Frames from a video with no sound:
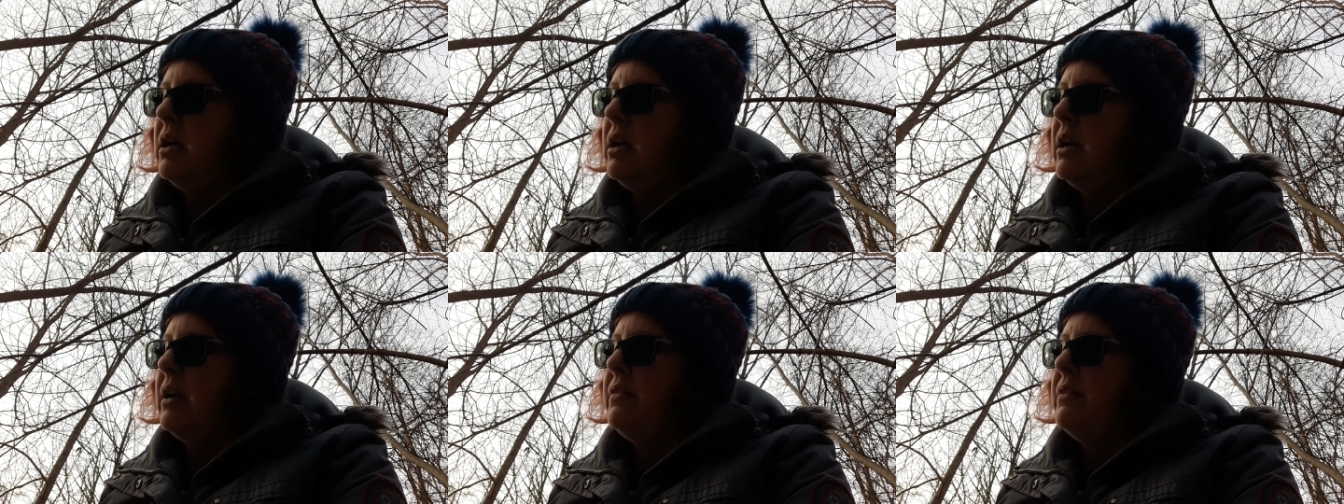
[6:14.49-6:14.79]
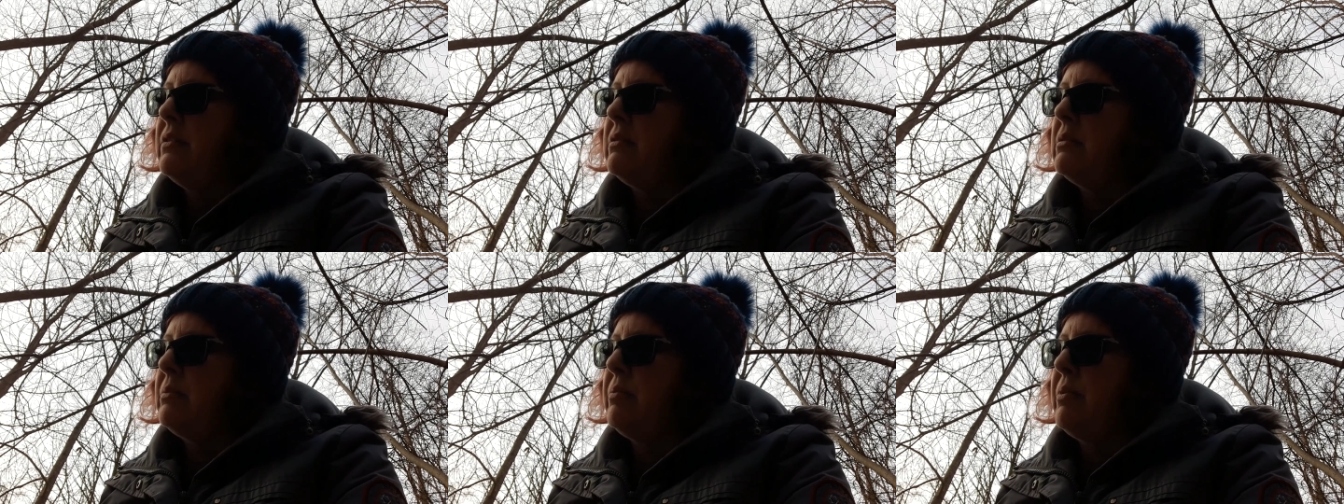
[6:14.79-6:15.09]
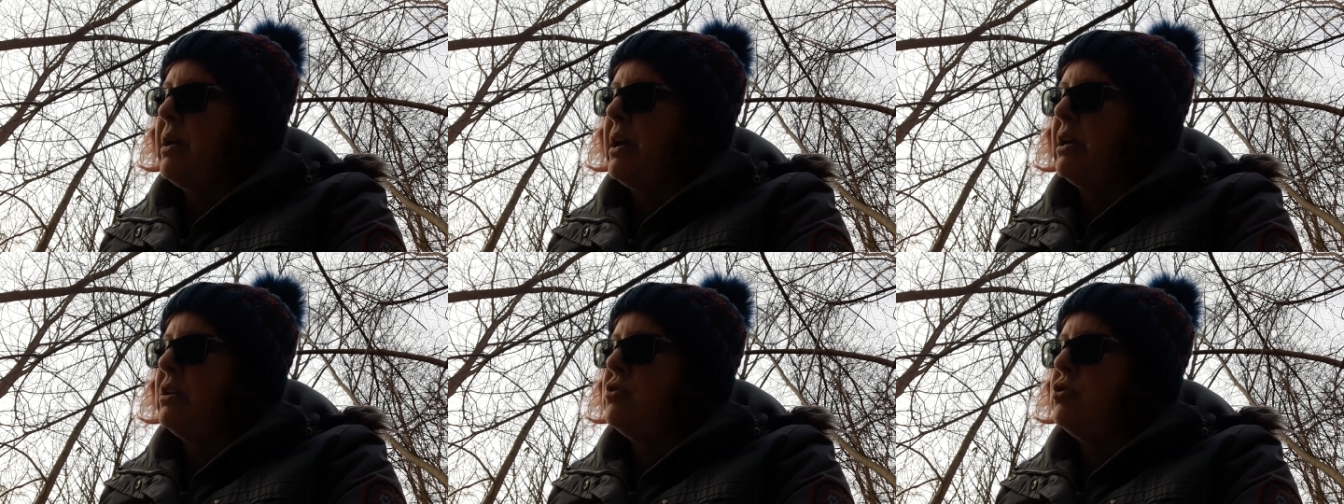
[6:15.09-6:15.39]
In the
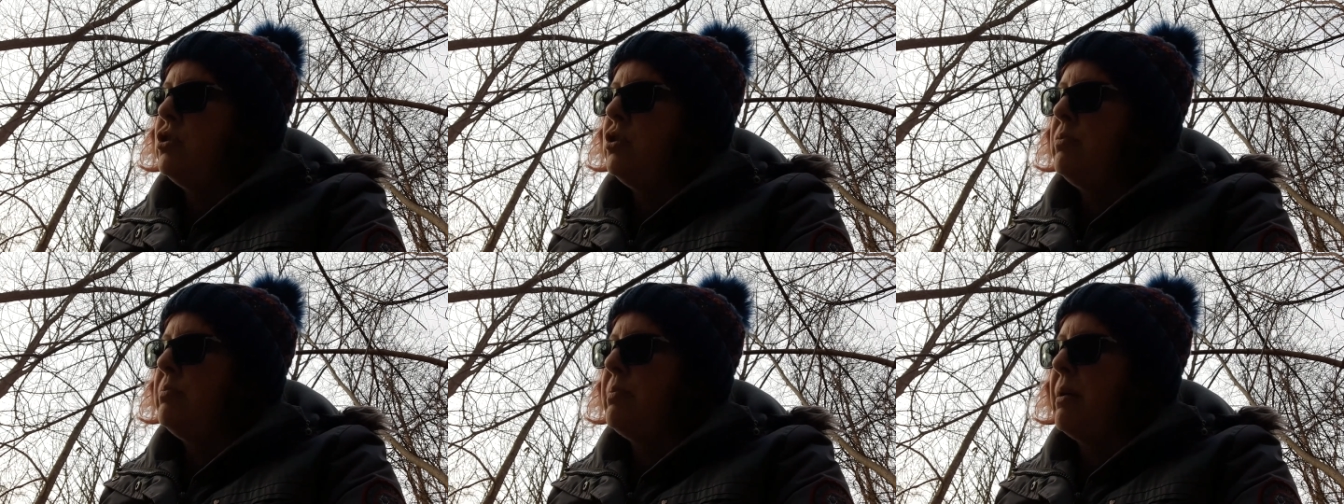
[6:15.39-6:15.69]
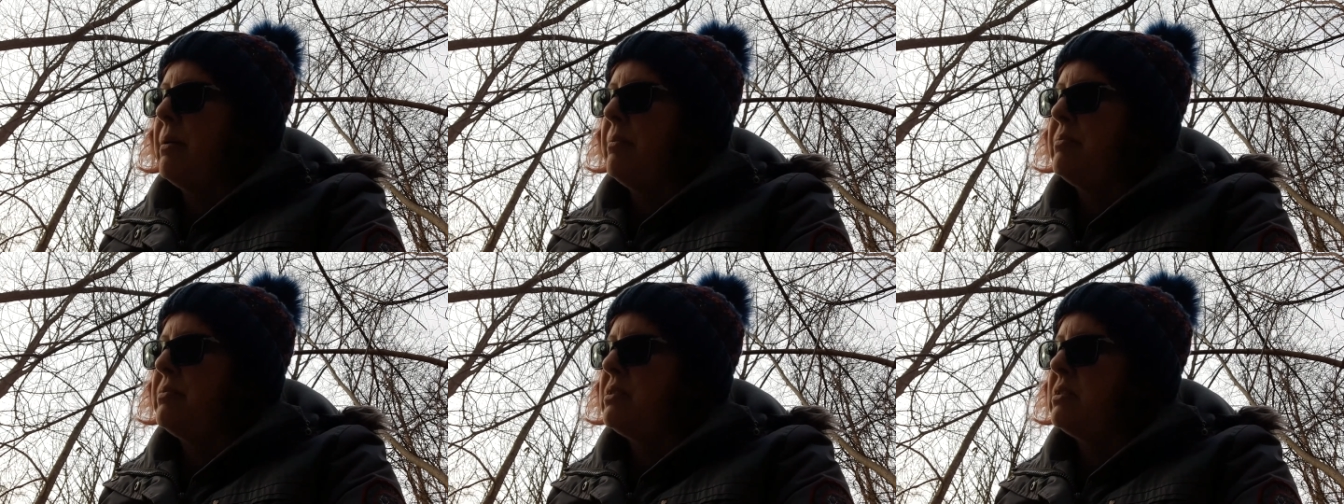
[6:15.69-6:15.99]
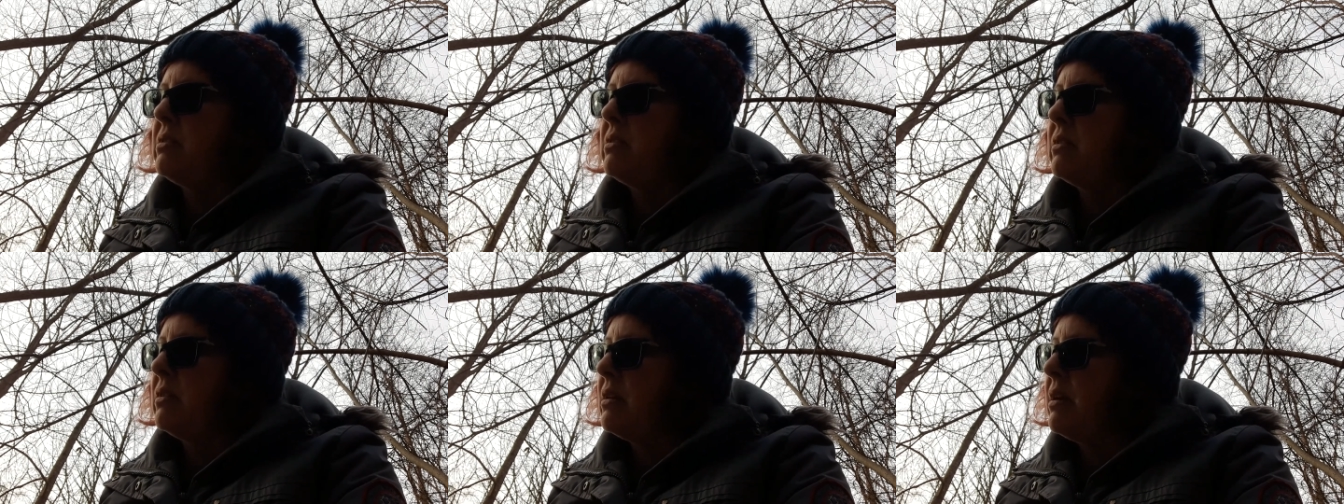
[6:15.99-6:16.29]
spring, 2
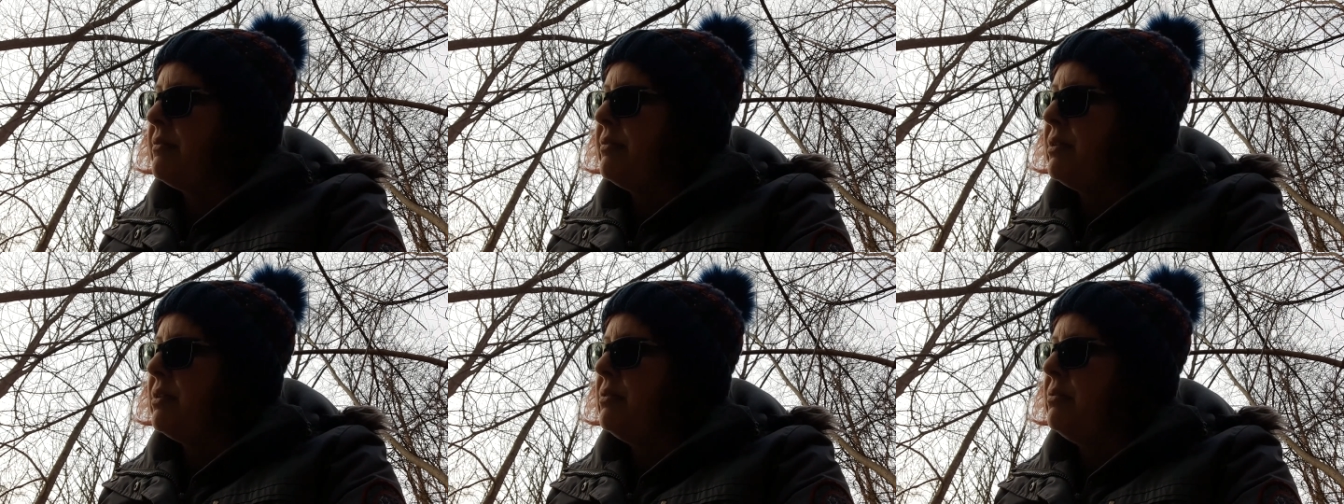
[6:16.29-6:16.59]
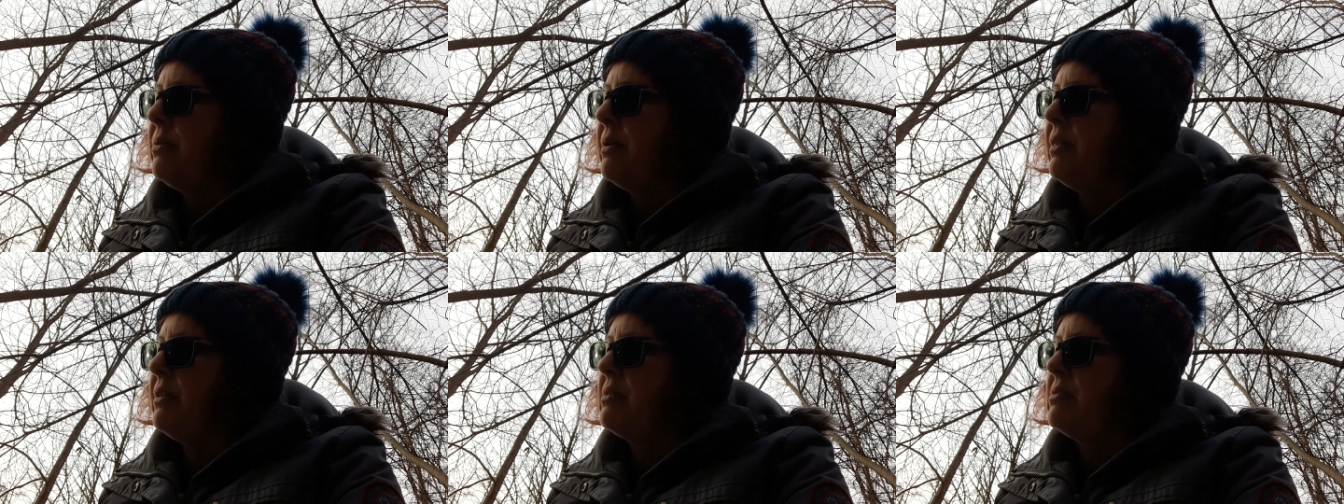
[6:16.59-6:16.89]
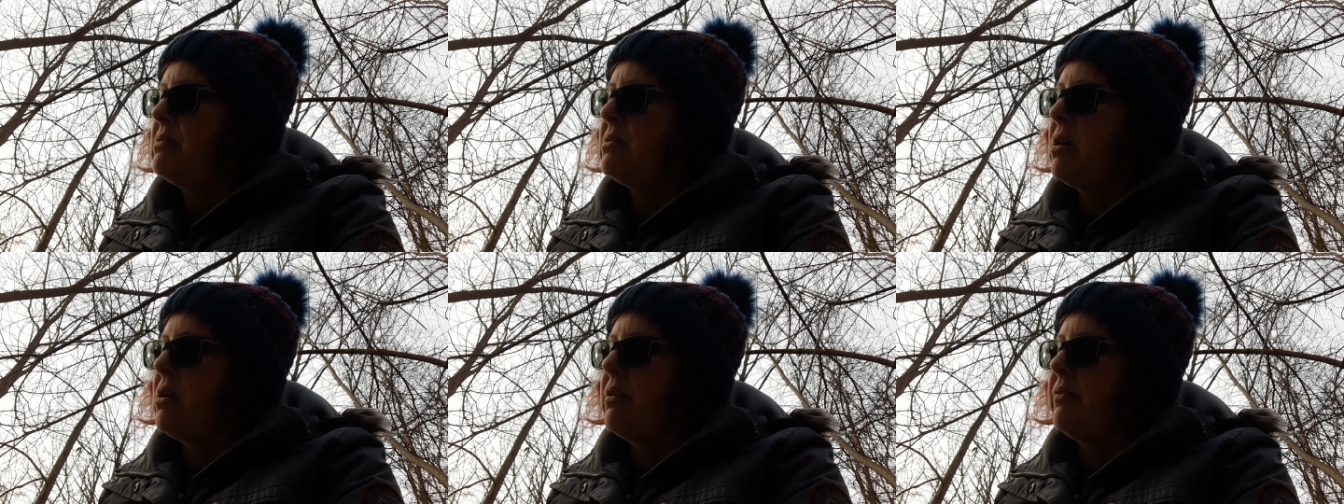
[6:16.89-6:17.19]
bumps covered with a
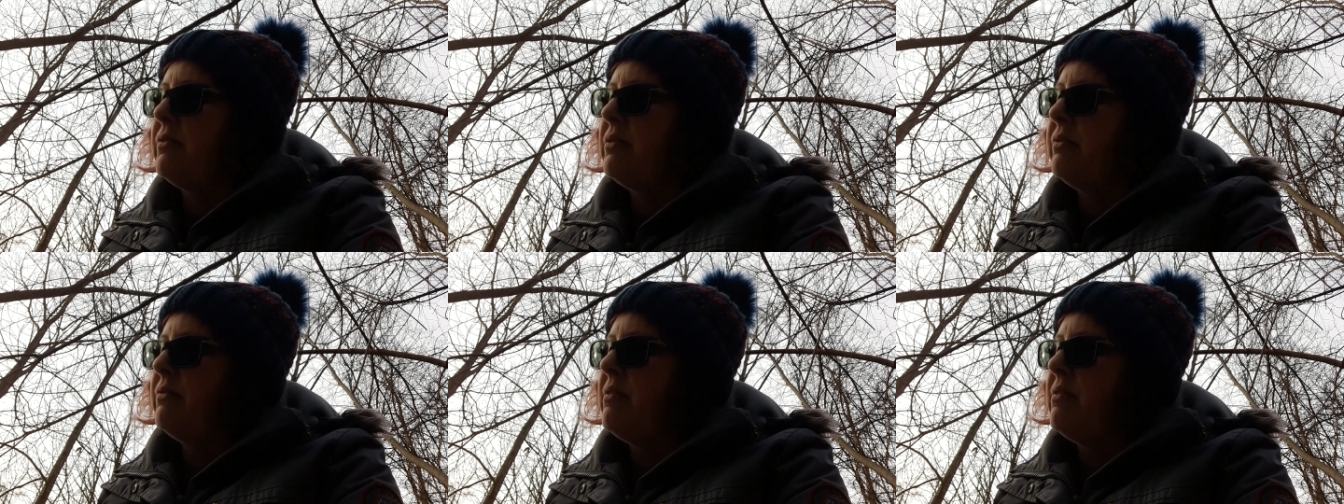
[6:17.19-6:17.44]
soft,